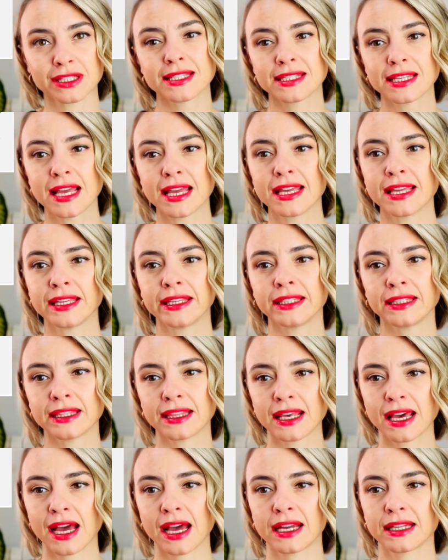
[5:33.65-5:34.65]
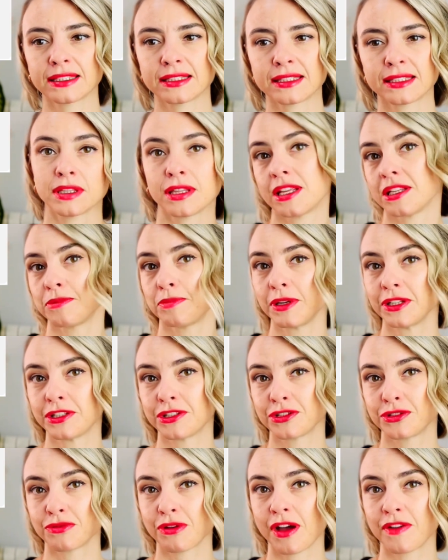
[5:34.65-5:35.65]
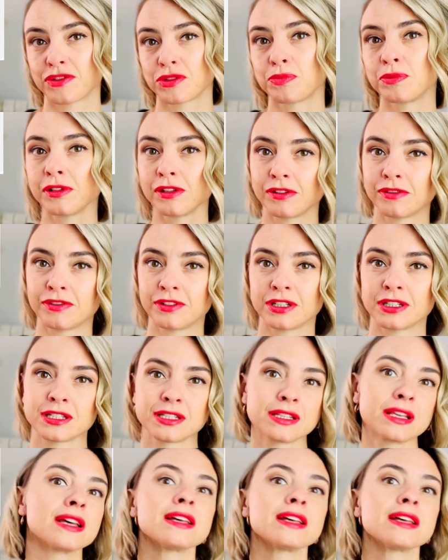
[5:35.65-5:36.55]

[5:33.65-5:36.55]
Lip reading: saying that it's better to have spillovers